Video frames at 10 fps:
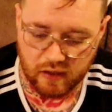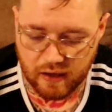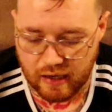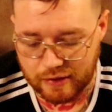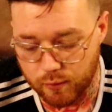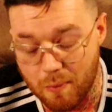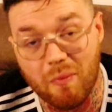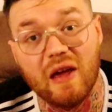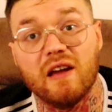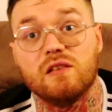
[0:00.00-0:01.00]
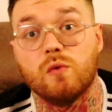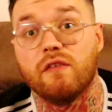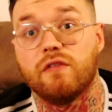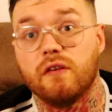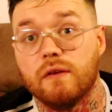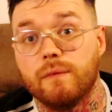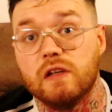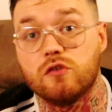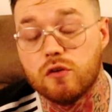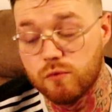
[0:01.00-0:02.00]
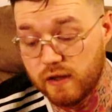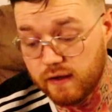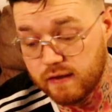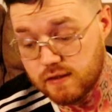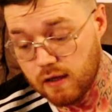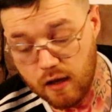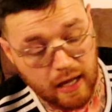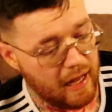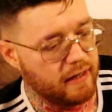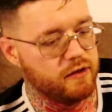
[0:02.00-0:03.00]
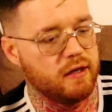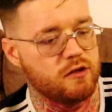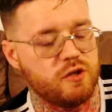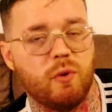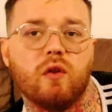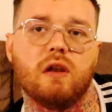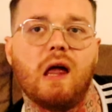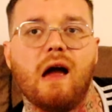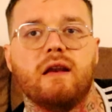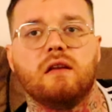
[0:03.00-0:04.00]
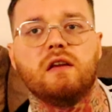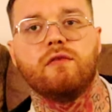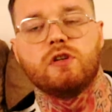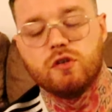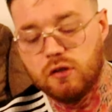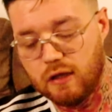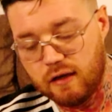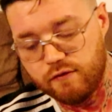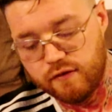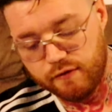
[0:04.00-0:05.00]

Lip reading: like that. Doing beards with is good with these. And you can actually put the line in, the original line for